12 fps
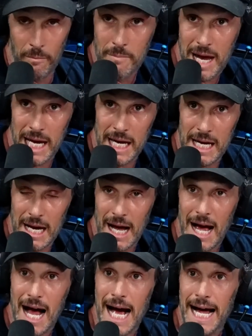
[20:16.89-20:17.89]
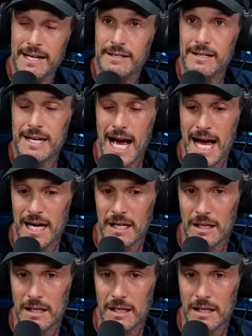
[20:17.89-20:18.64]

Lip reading: me, Beth